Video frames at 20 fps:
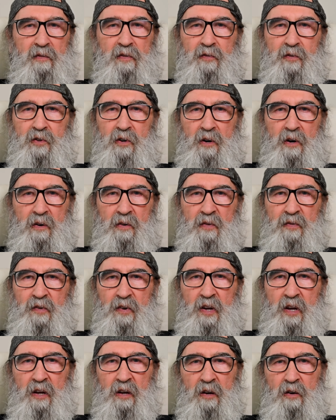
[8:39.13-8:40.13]

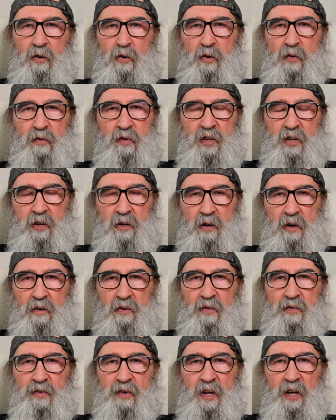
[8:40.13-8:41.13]
photography or
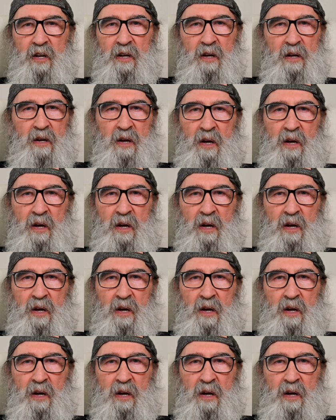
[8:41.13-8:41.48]
videography,